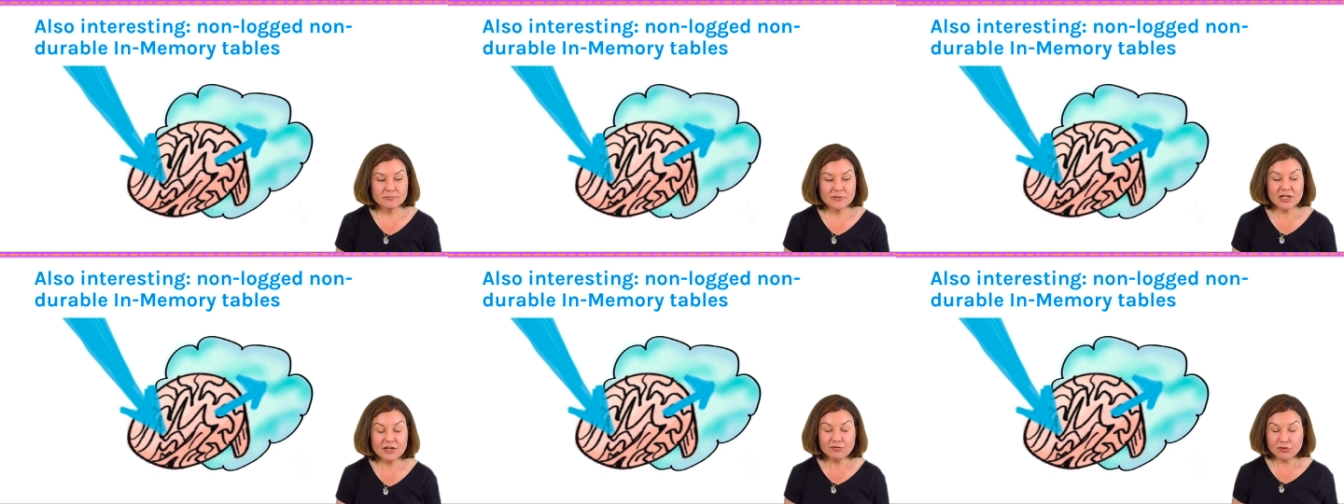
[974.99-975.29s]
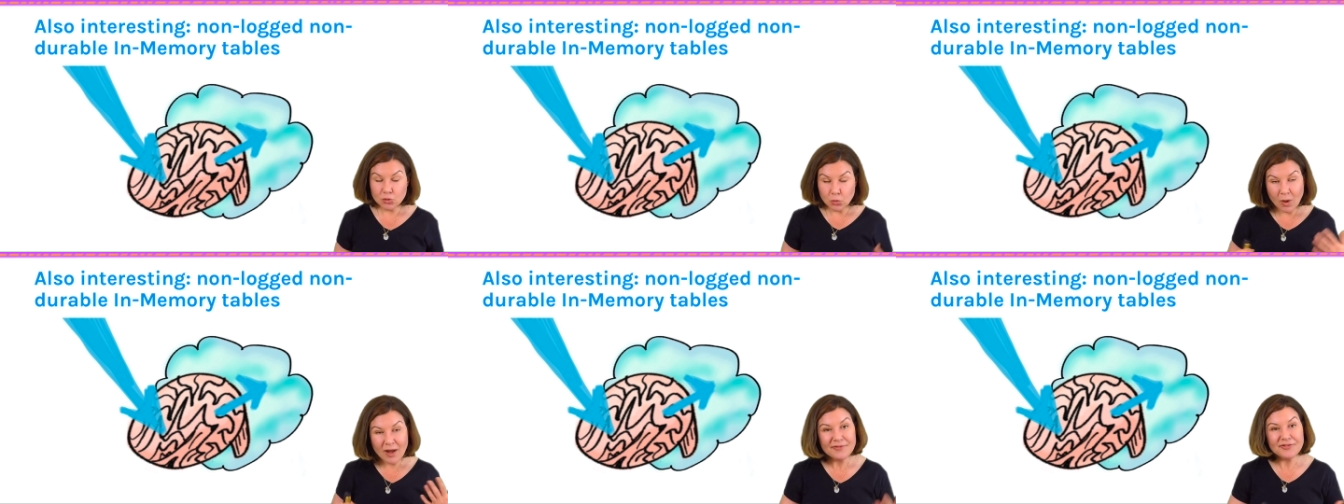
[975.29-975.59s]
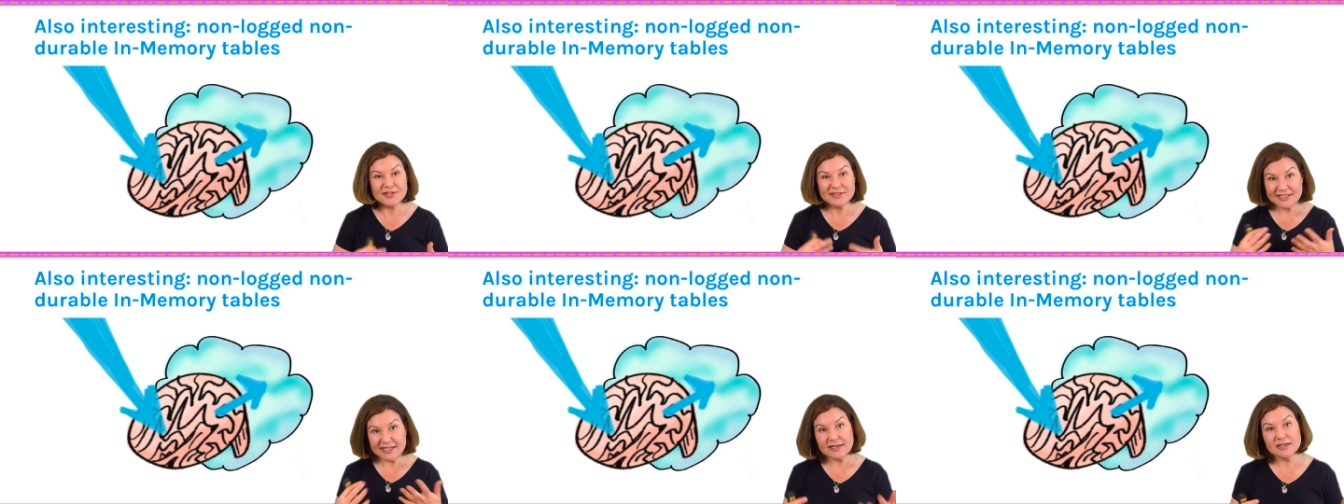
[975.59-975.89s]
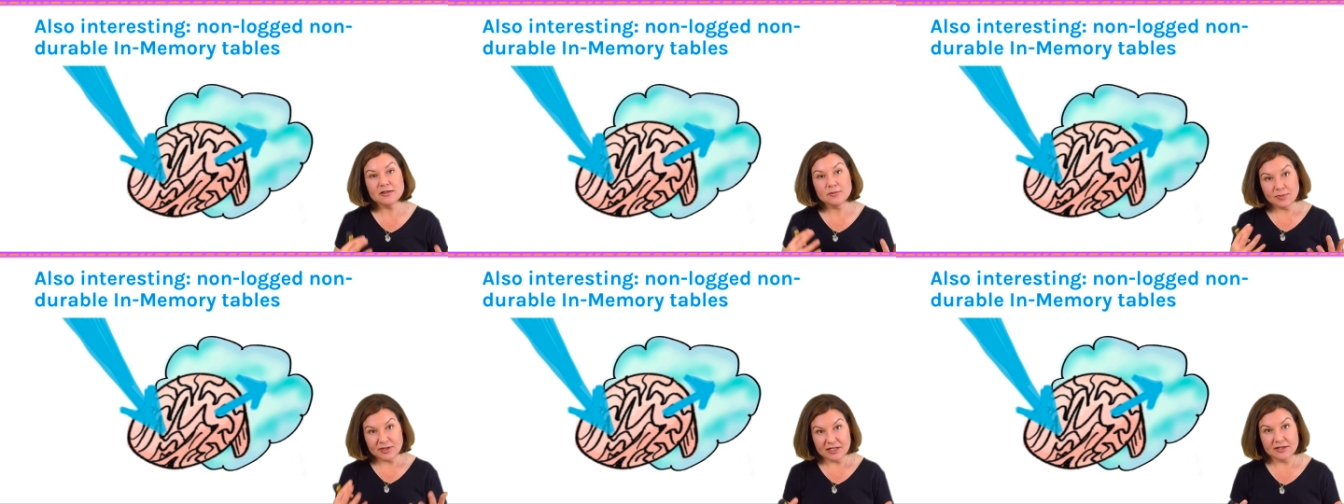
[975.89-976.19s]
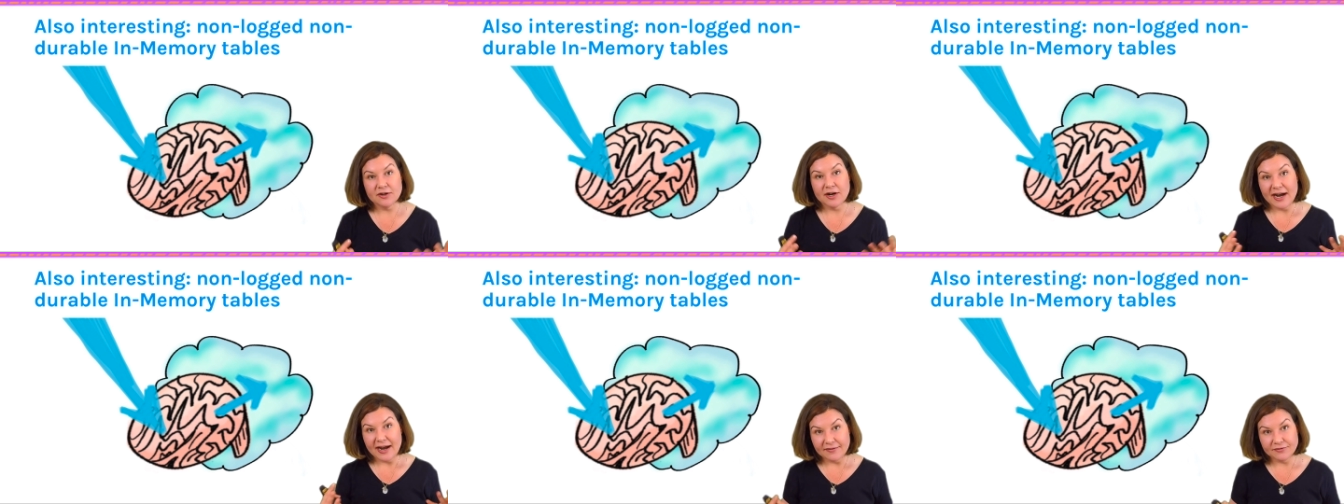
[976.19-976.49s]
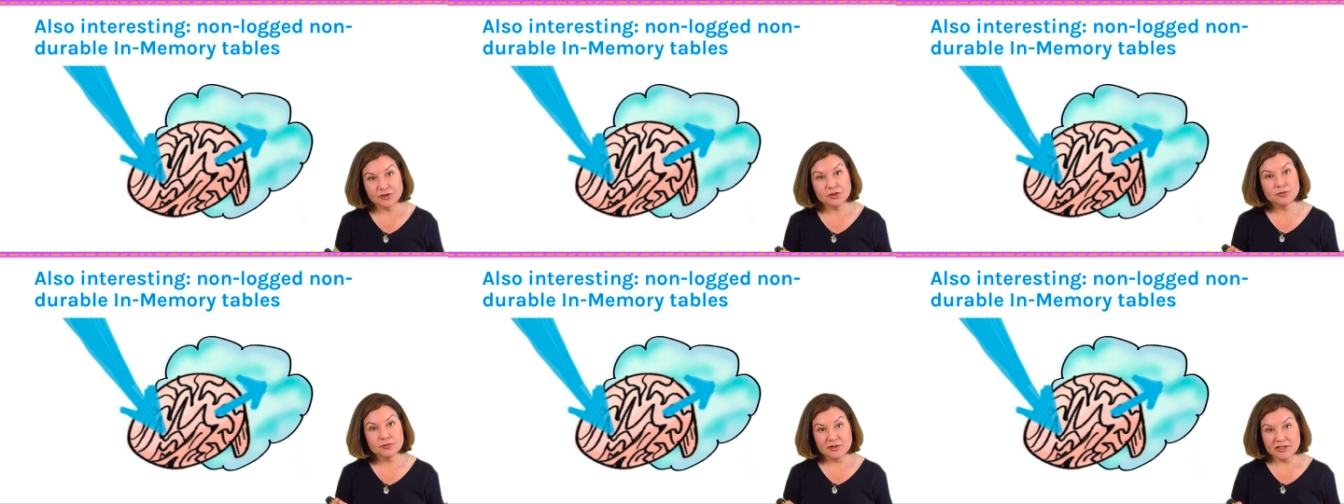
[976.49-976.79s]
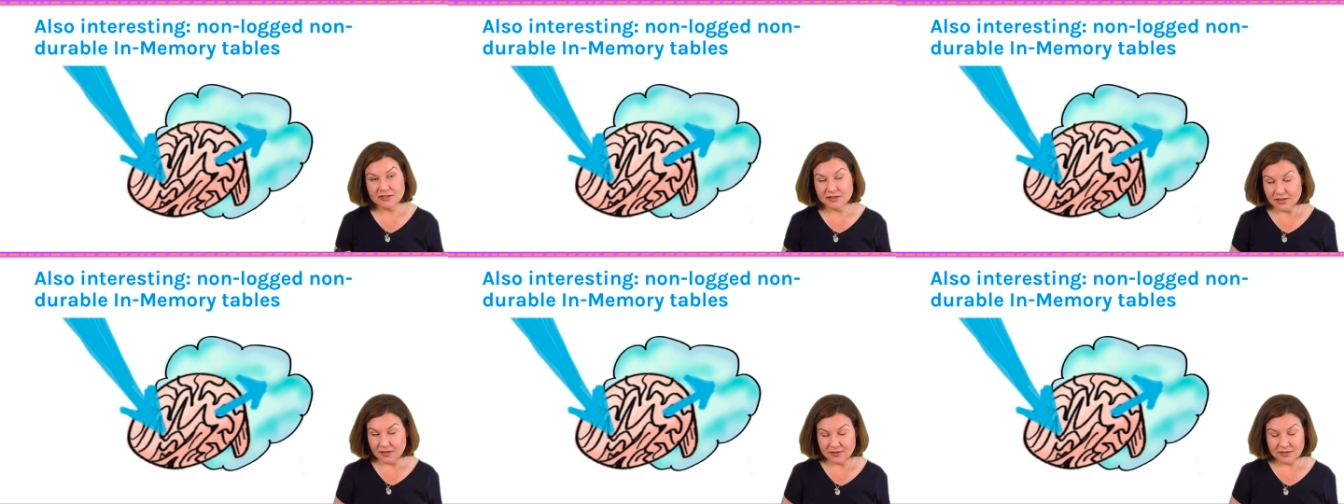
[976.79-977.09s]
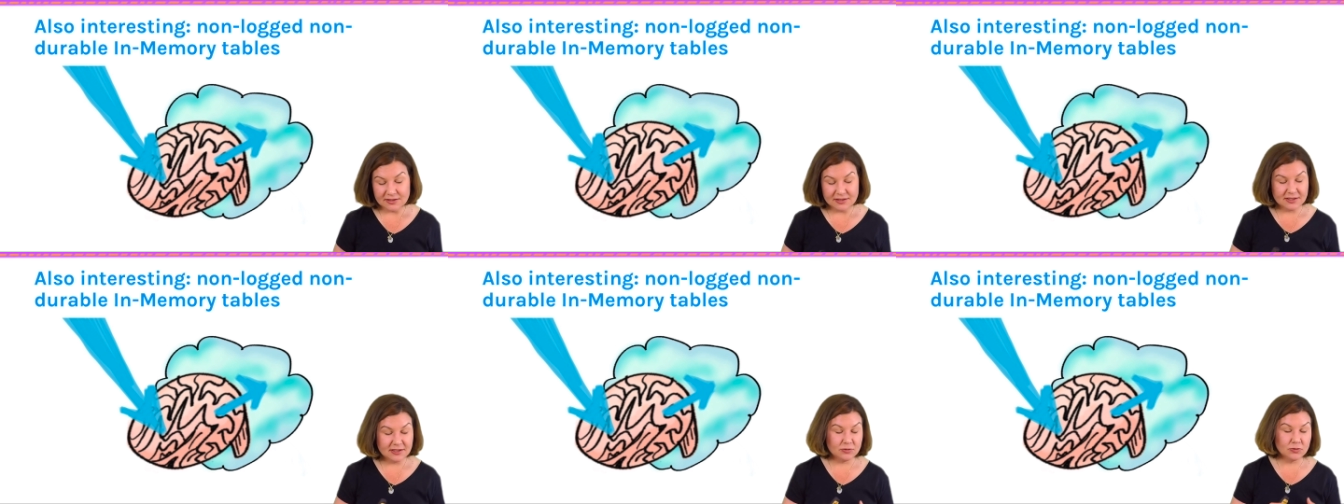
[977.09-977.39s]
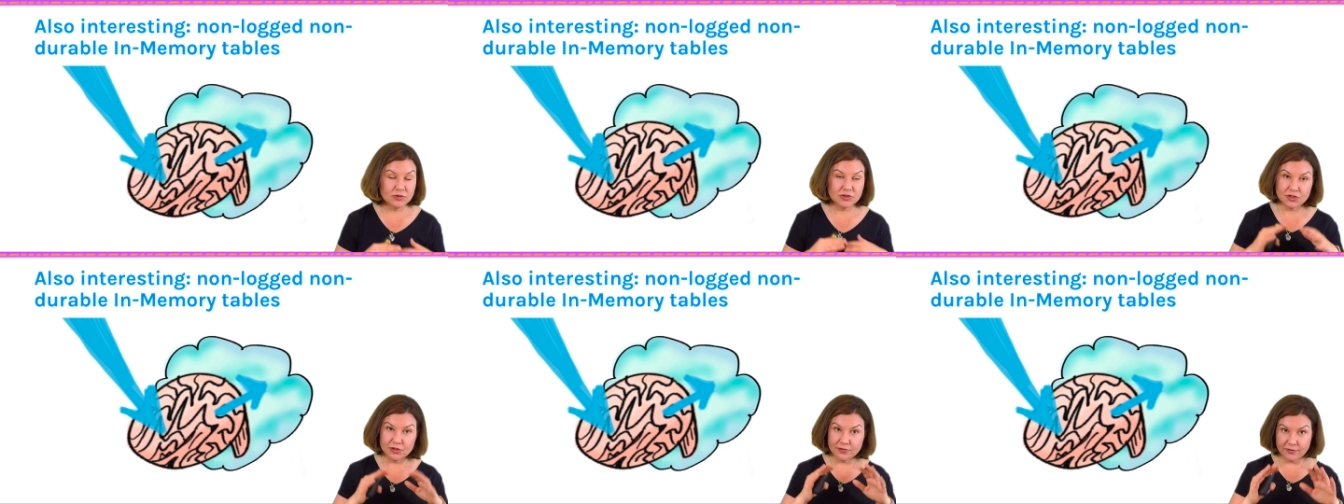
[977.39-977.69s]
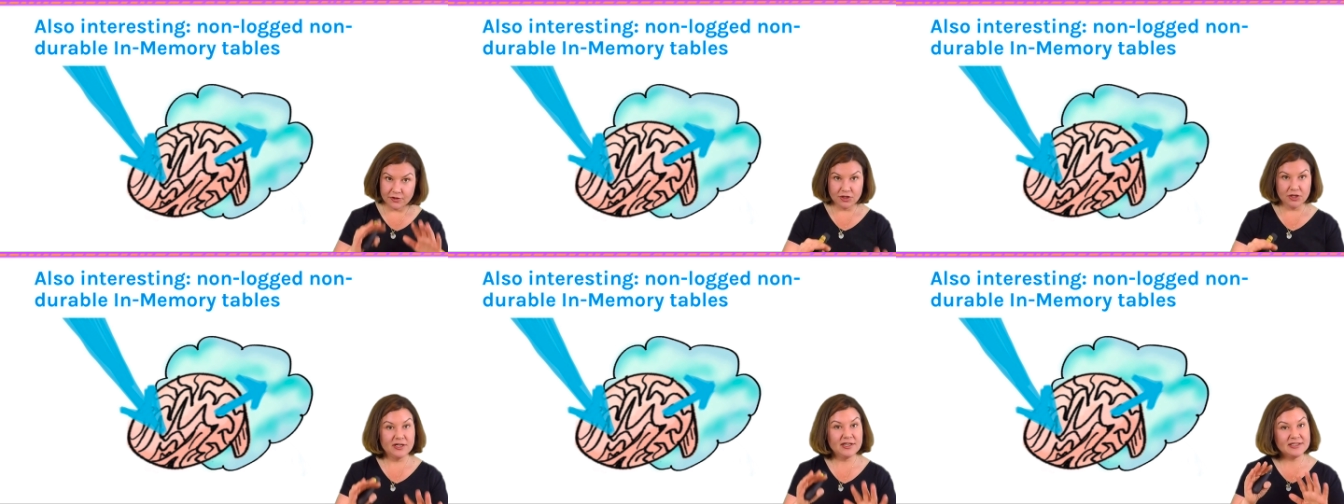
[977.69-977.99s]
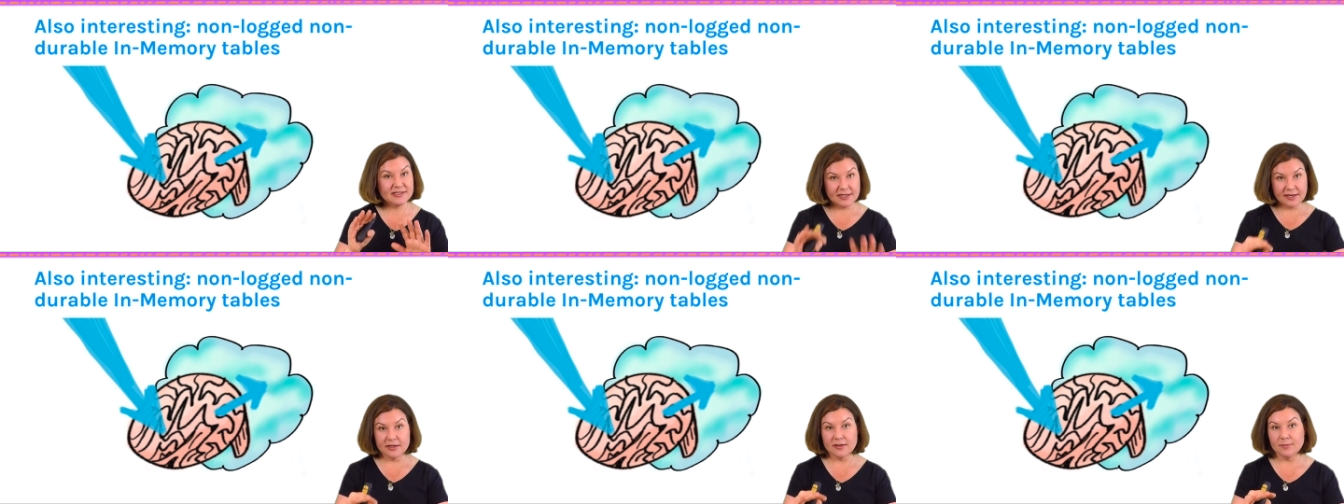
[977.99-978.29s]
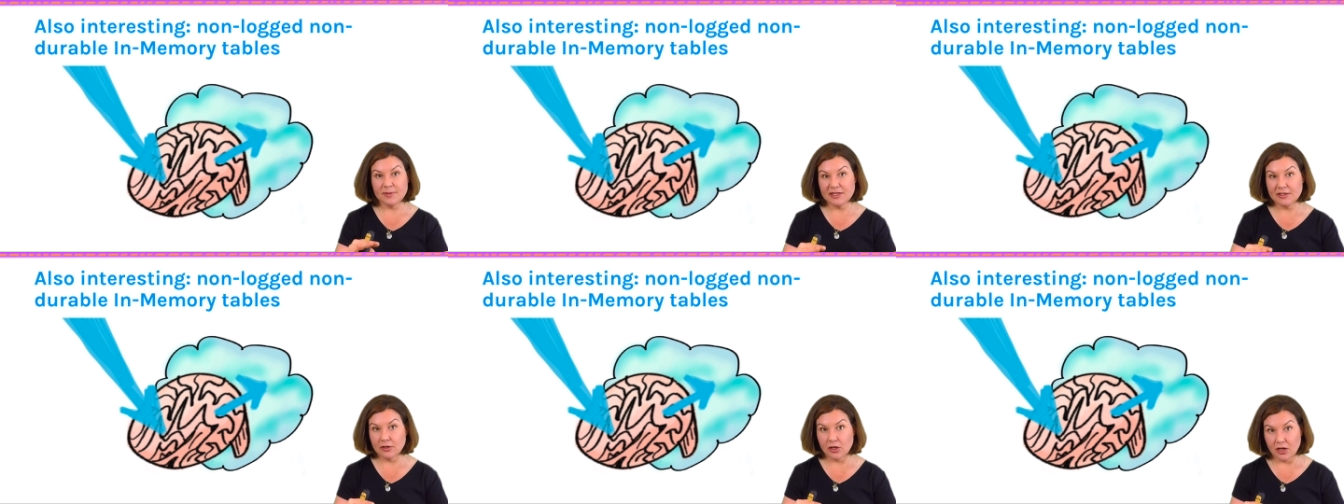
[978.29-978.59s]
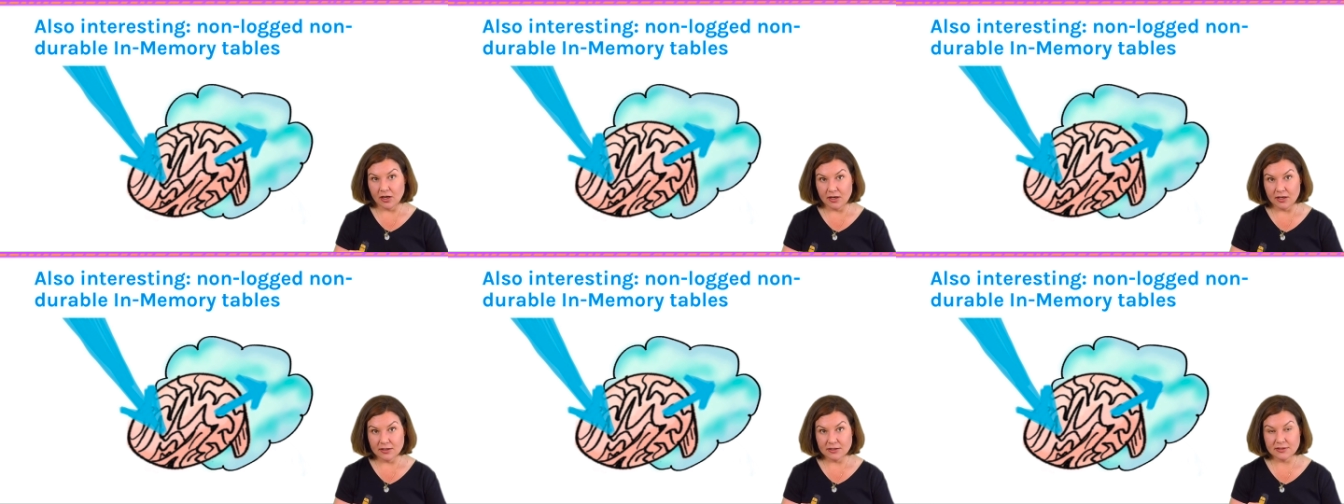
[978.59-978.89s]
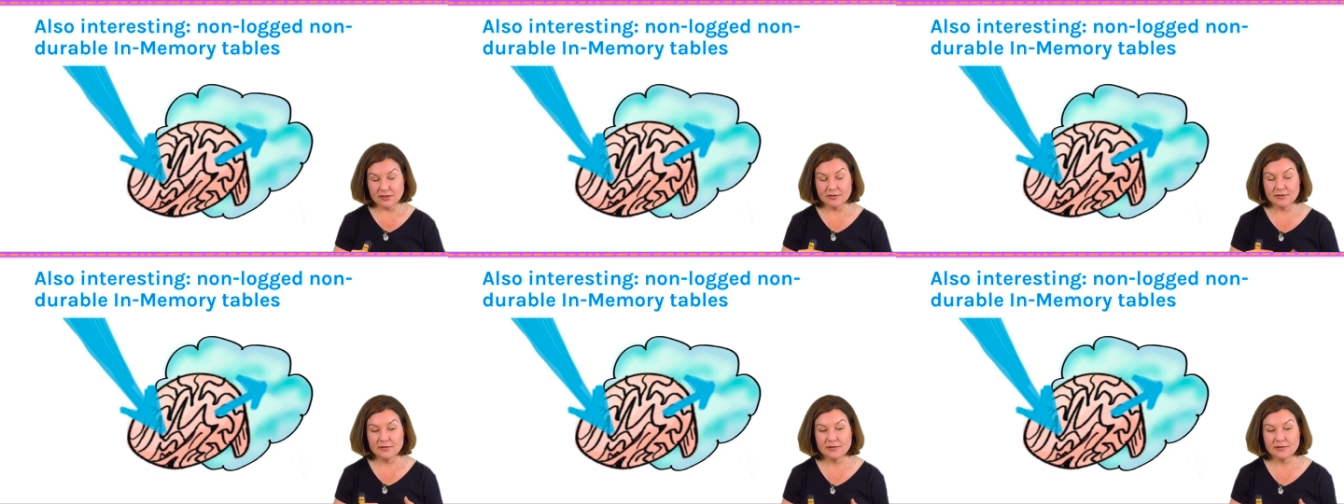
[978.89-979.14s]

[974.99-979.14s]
If you want the data to be there after you restart the SQL server, it's going to be logged.